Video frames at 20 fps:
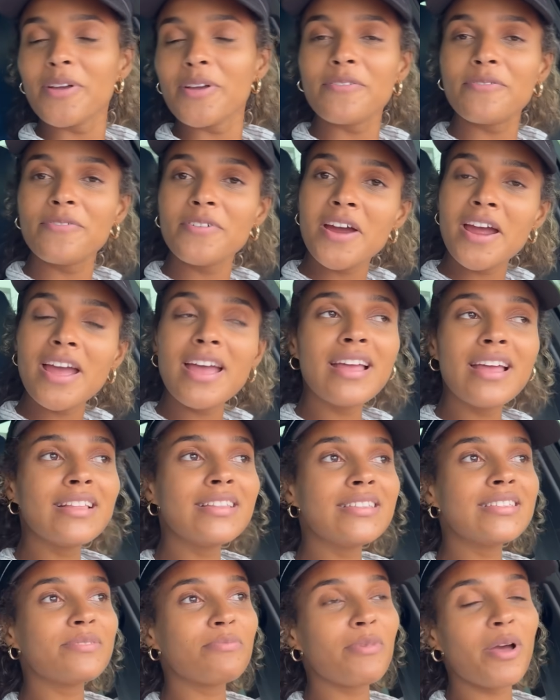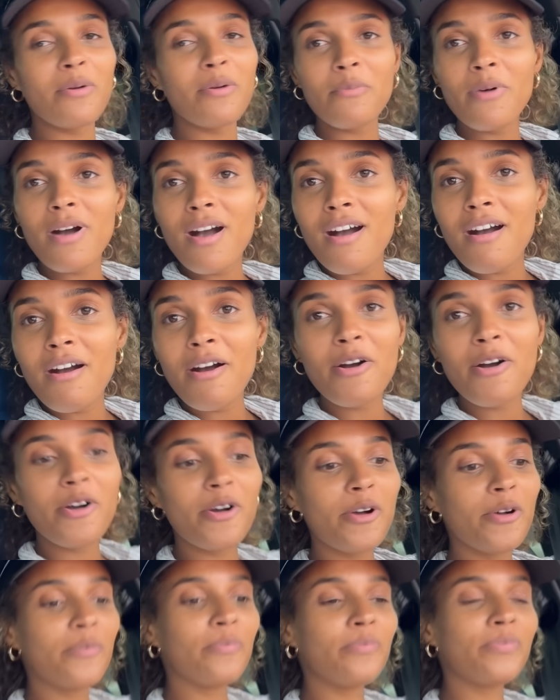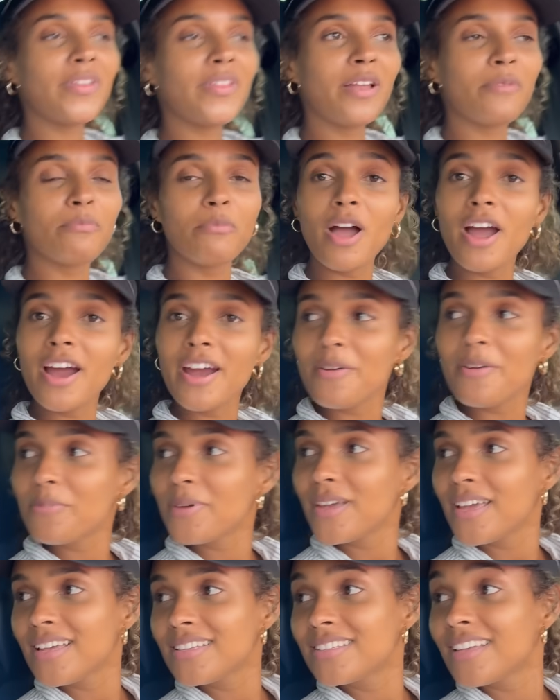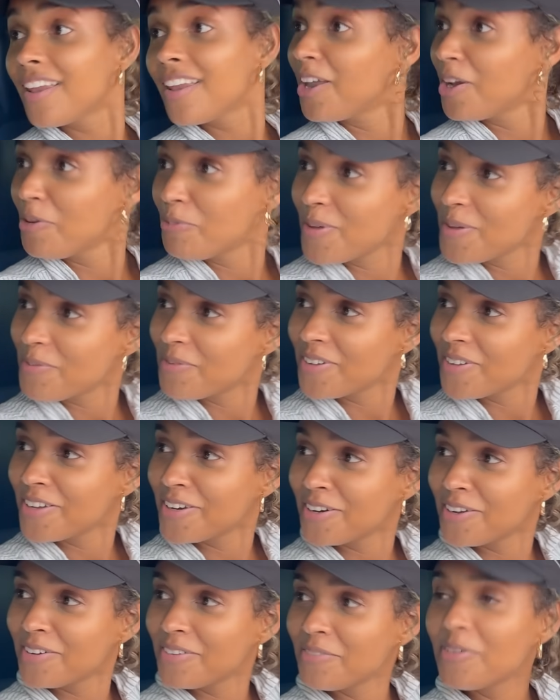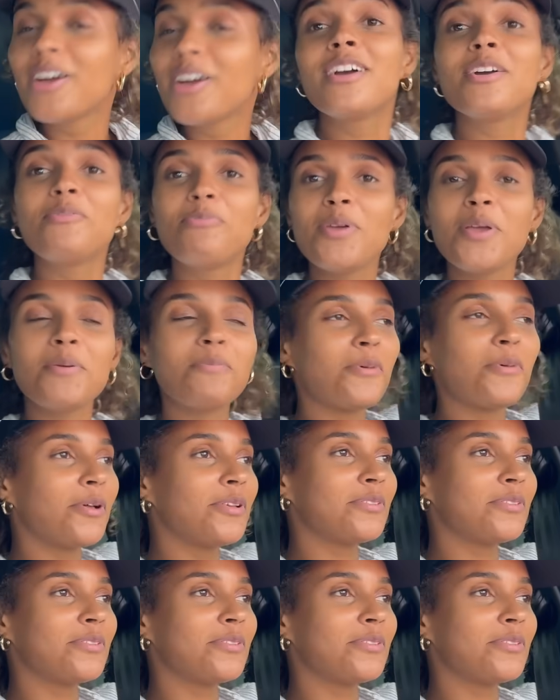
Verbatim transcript: my friends, my mom, then Barbie. It's a lot of people, you know. We're yeah. good people.